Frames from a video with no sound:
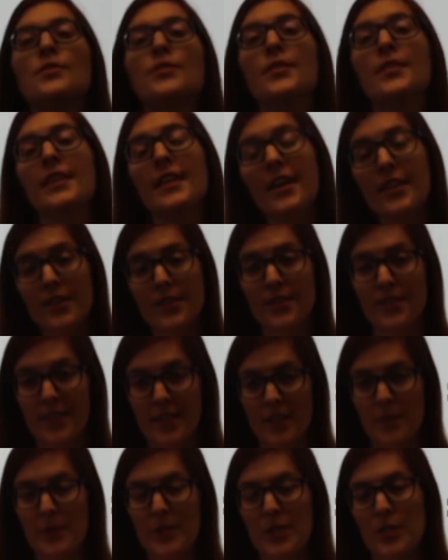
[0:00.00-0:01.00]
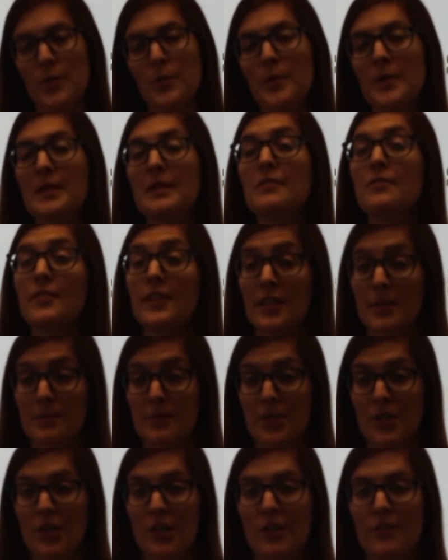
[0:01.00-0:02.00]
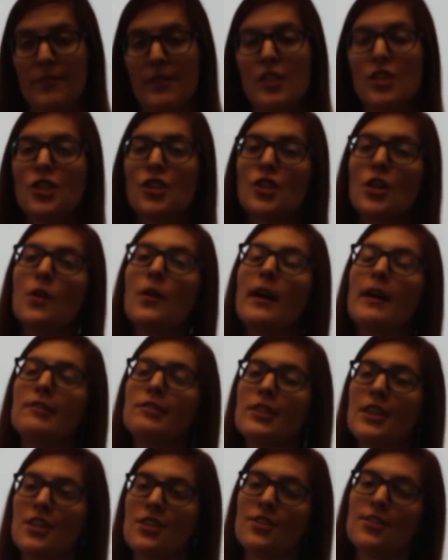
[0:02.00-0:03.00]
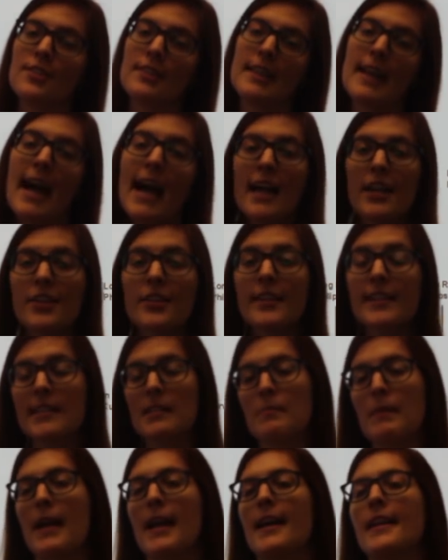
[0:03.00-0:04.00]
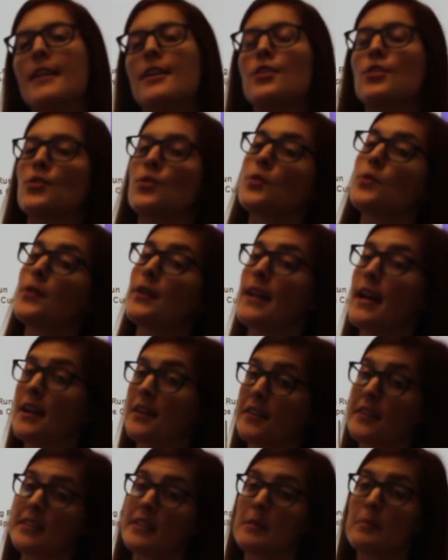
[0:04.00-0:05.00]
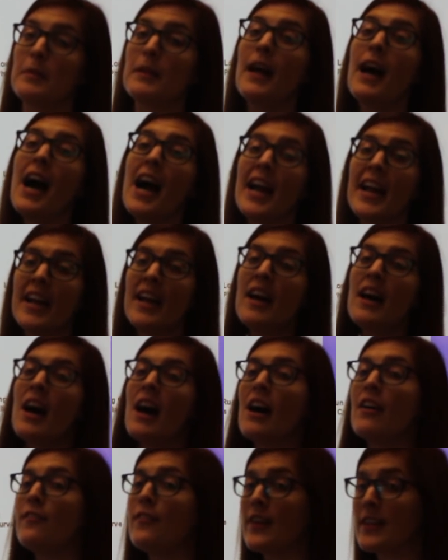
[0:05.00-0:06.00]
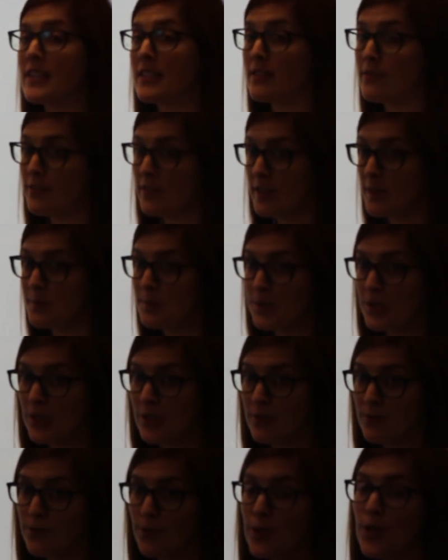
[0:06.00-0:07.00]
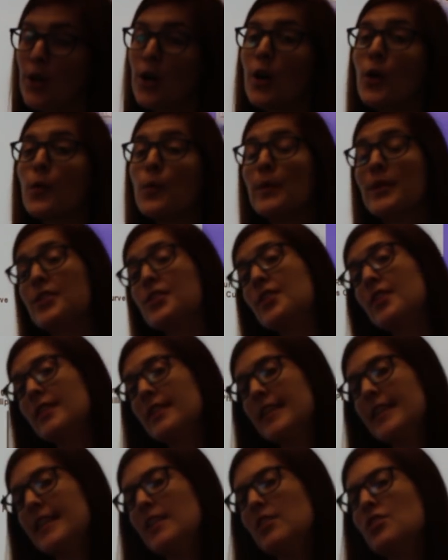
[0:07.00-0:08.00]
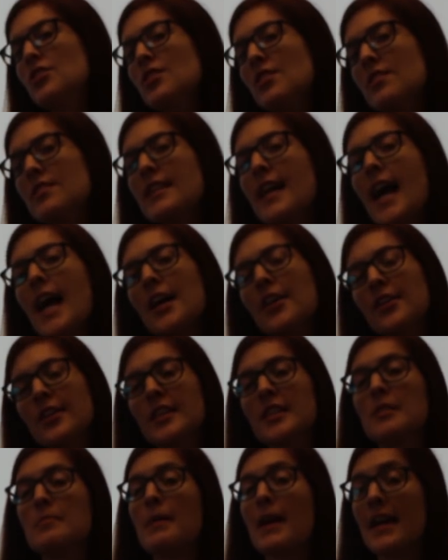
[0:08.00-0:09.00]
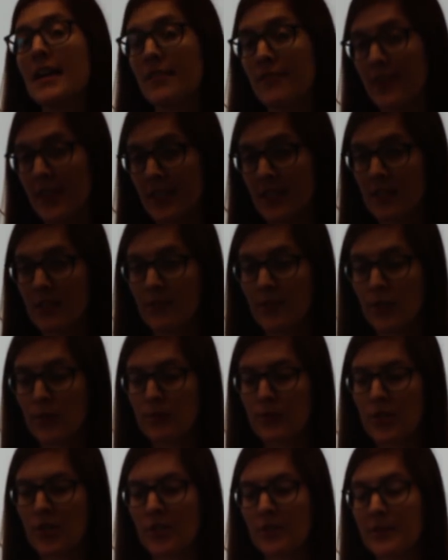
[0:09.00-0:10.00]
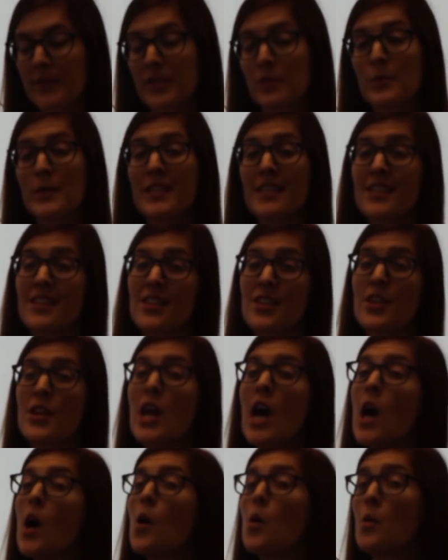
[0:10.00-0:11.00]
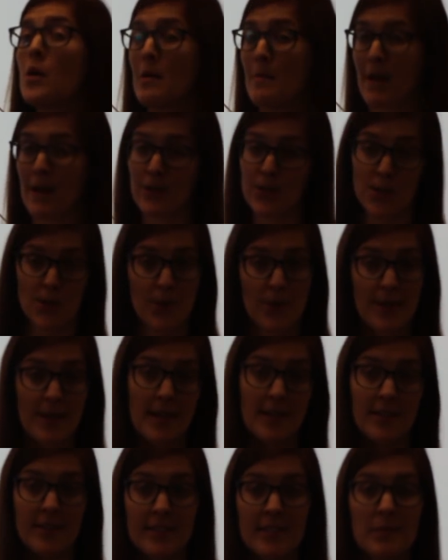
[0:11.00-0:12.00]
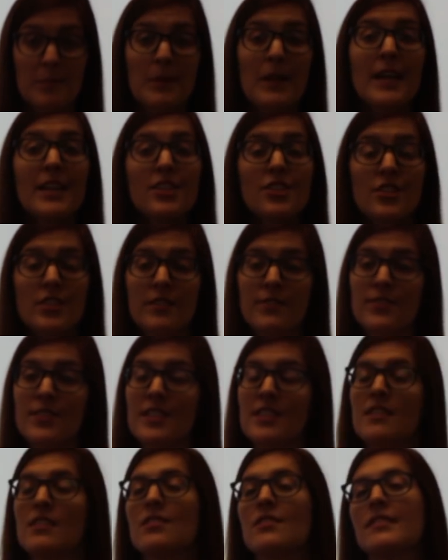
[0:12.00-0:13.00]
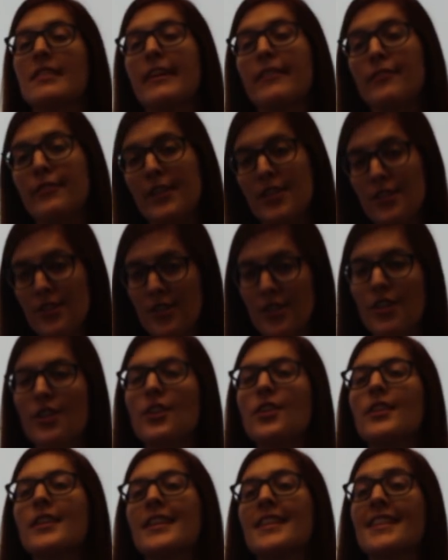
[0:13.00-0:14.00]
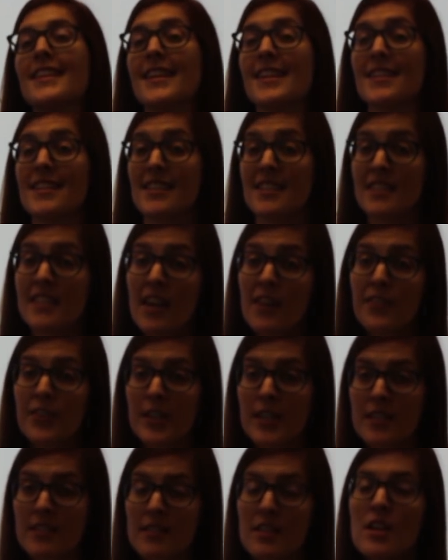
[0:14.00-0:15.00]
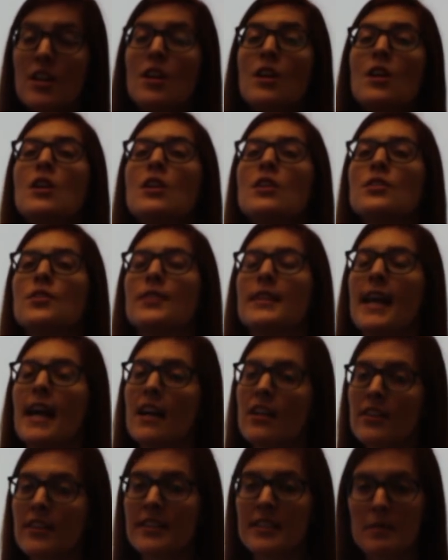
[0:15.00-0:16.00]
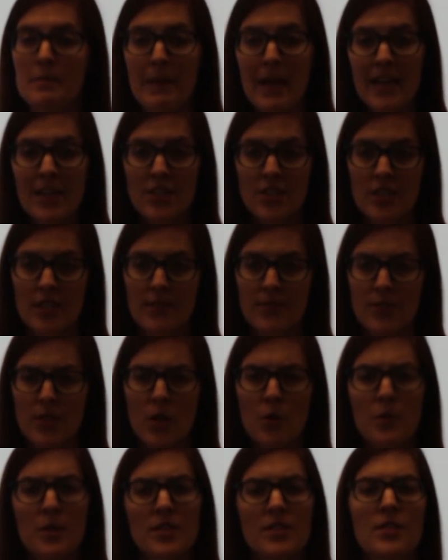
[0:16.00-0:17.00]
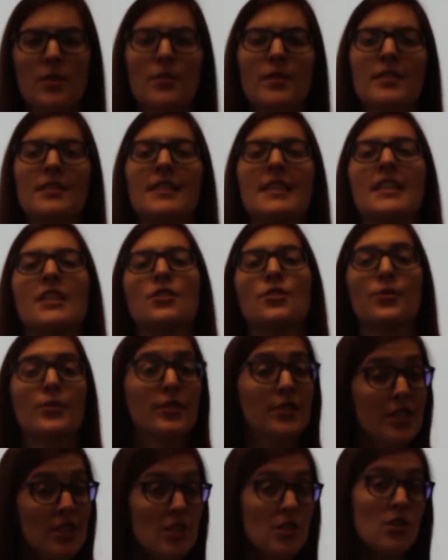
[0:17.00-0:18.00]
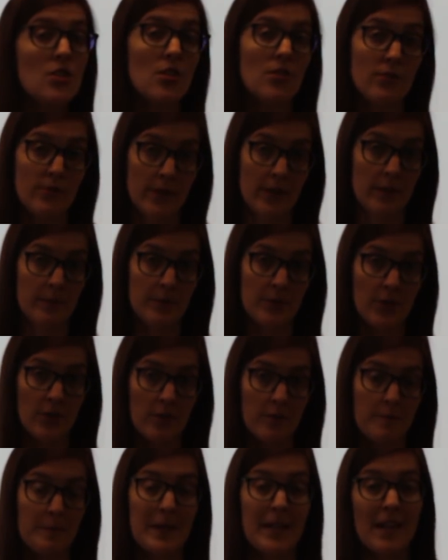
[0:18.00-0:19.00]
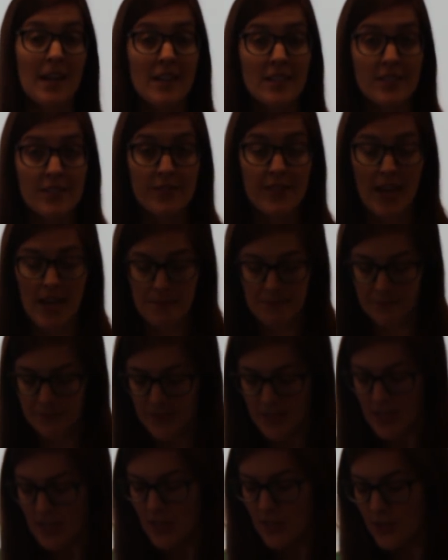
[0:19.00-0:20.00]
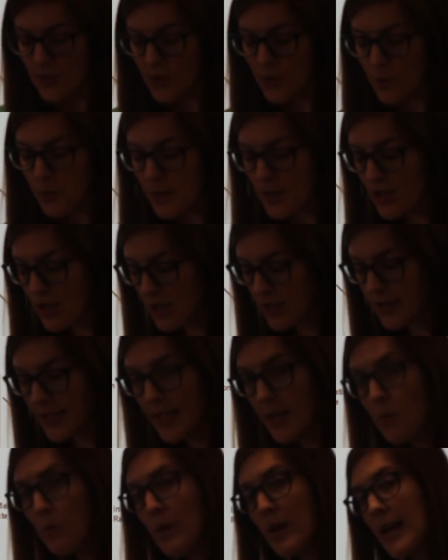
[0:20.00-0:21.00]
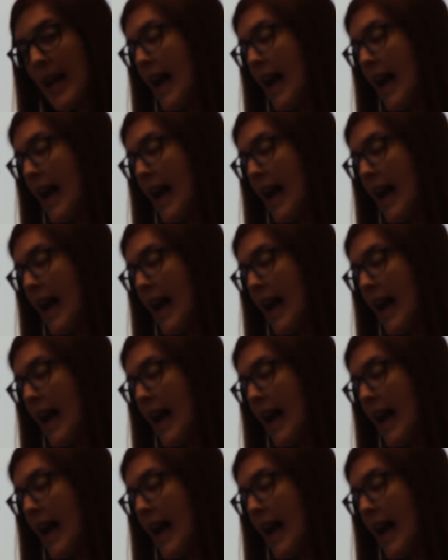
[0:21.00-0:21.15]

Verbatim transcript: So the other thing we do with the Phillips curve is show how changes in aggregate demand and short-run aggregate supply affect the Phillips curve. Originally, just aggregate demand affected the Phillips curve because we didn't know about short-run aggregate supply shifts until stagflation occurred in the 1970s. So the aggregate demand shifts are what's known as the traditional Phillips curve because of that. So originally, when